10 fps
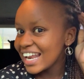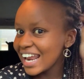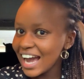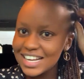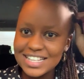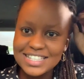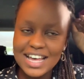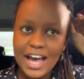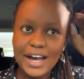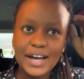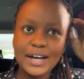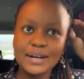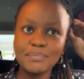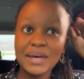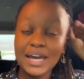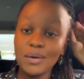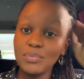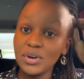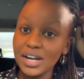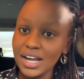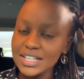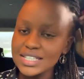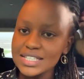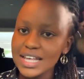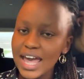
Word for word: lux uh, makeup products